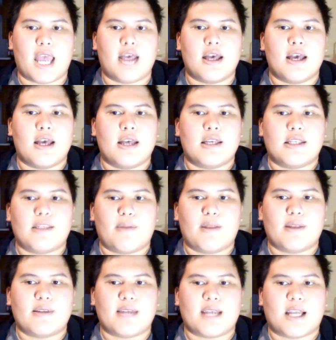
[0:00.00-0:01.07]
had began,
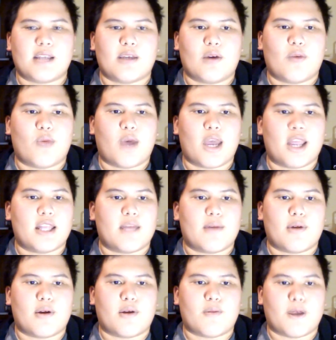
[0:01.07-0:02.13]
slipping silently
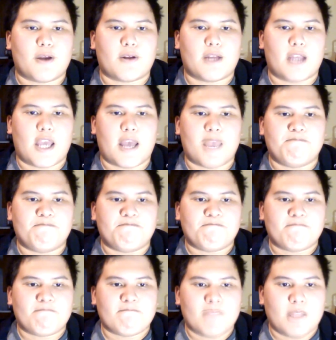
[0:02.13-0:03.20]
away and never appearing again.
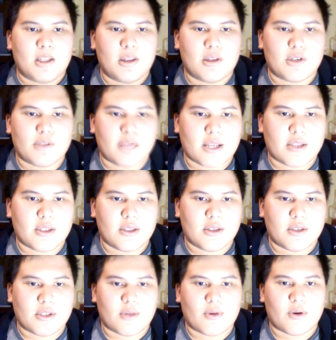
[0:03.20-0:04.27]
He looks
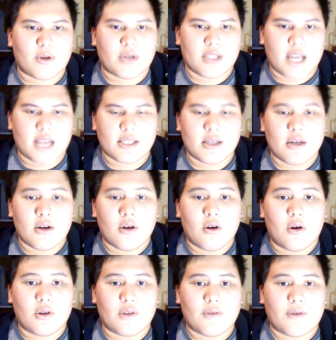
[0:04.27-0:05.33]
back to the summer court
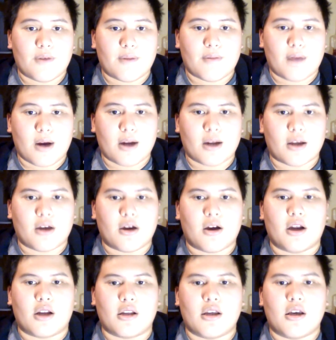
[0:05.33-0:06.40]
dice, only to find
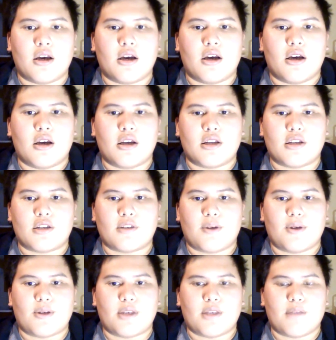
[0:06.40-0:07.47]
Veronica gone.
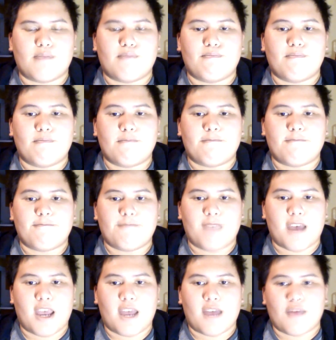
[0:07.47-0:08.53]
Just a few
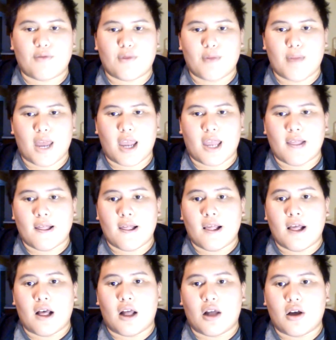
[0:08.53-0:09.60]
fae
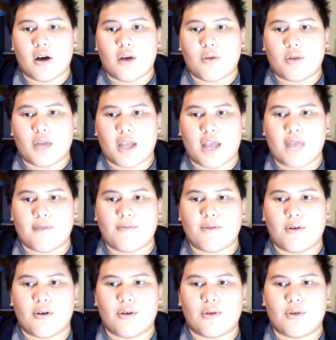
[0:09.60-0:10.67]
remain, along with a
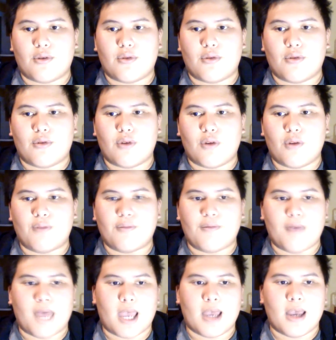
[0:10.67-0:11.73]
handful of the
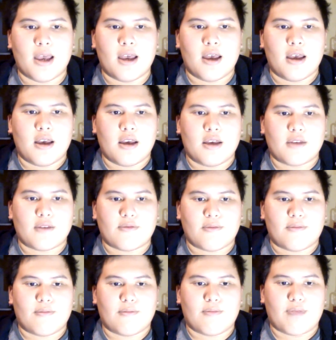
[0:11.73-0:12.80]
robe fae.
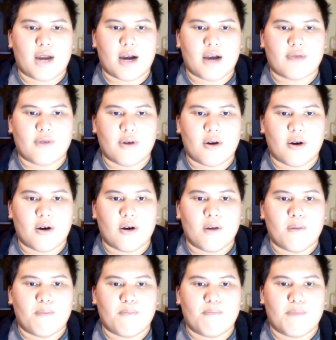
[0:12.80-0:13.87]
His brows
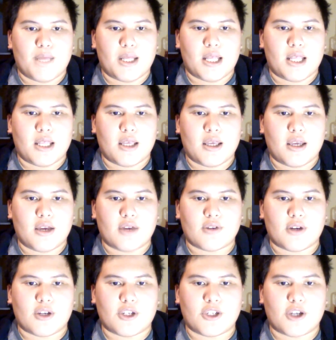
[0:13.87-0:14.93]
furrow, but then he
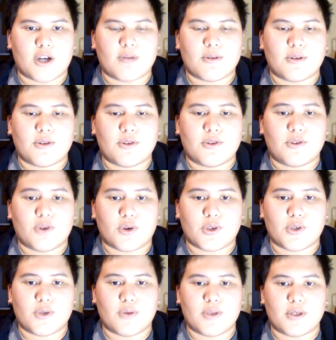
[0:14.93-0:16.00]
hears a sharp,
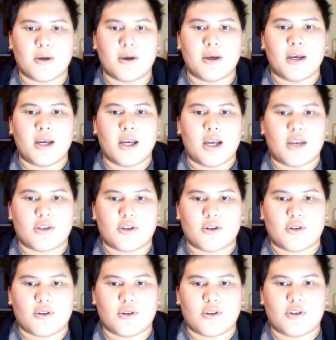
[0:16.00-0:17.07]
short whistle.
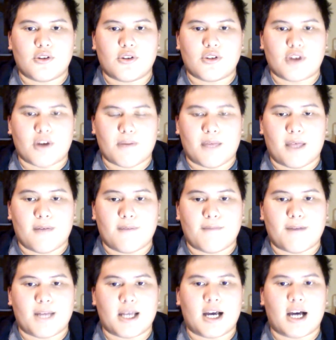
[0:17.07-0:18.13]
He turns
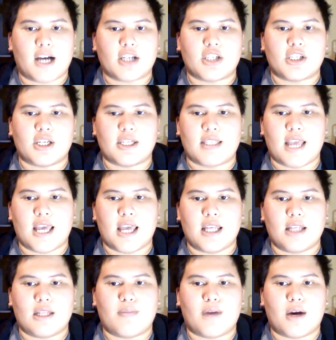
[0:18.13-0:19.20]
sharply, finding Aksha
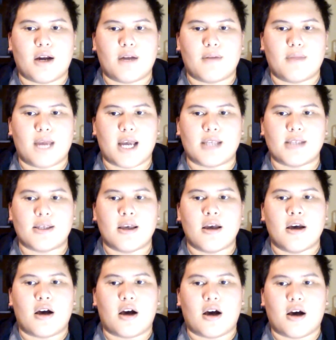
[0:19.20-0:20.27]
standing at the bottom of the
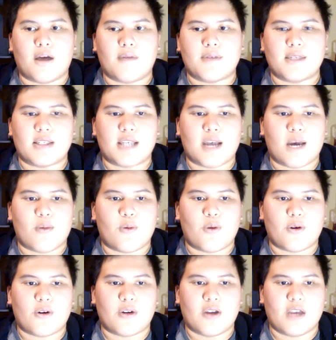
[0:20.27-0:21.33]
dice, off to the
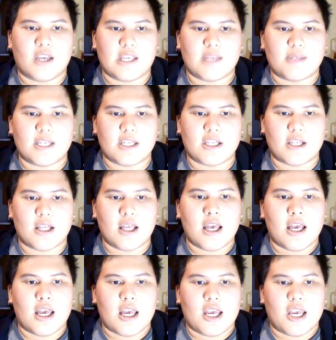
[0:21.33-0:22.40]
side where he's
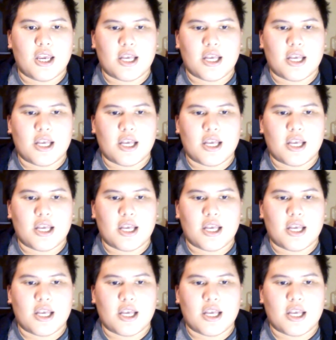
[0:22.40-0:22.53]
positioned.